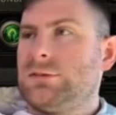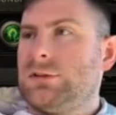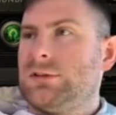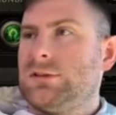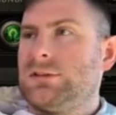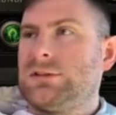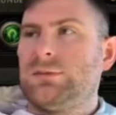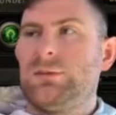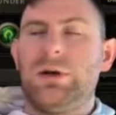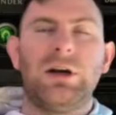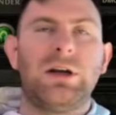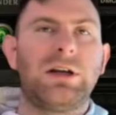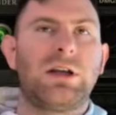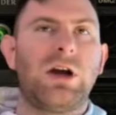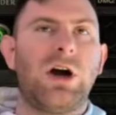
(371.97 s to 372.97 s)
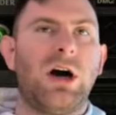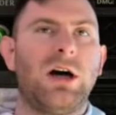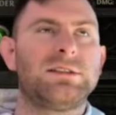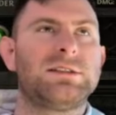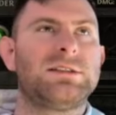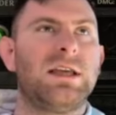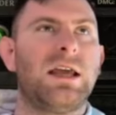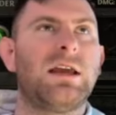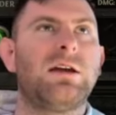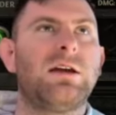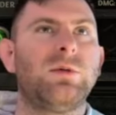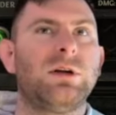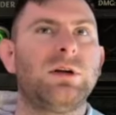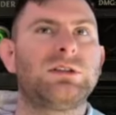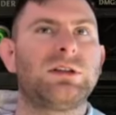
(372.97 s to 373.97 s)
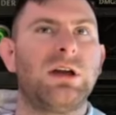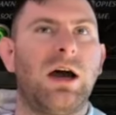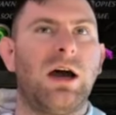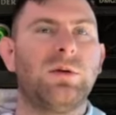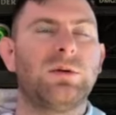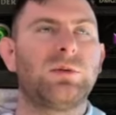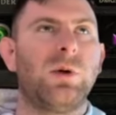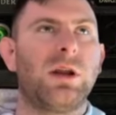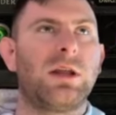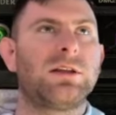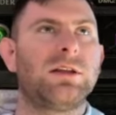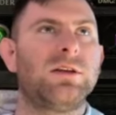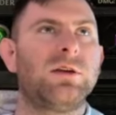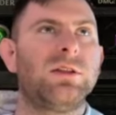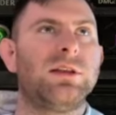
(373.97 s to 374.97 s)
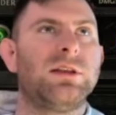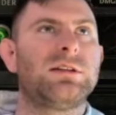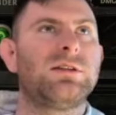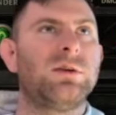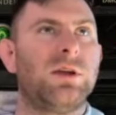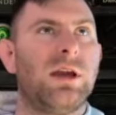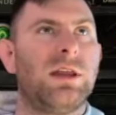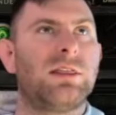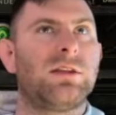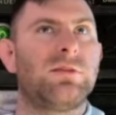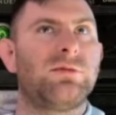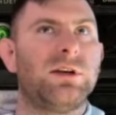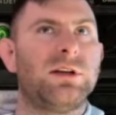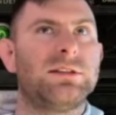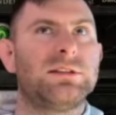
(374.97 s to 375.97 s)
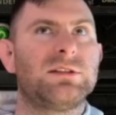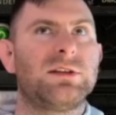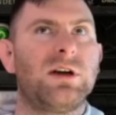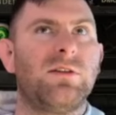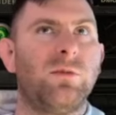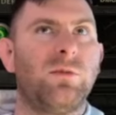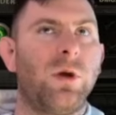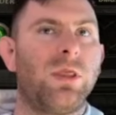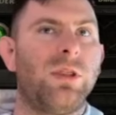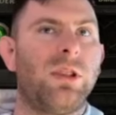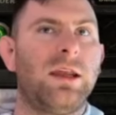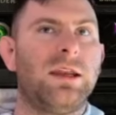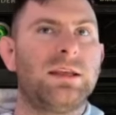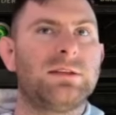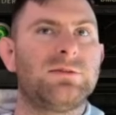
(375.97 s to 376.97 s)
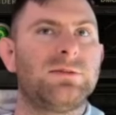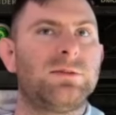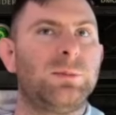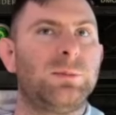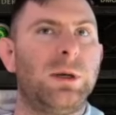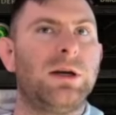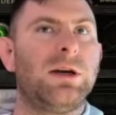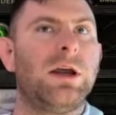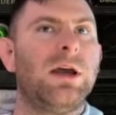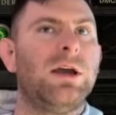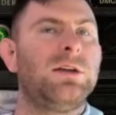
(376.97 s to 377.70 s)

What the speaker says: spirit cost sink, which I was wanting to do this to get the freezes off with Lightning Spear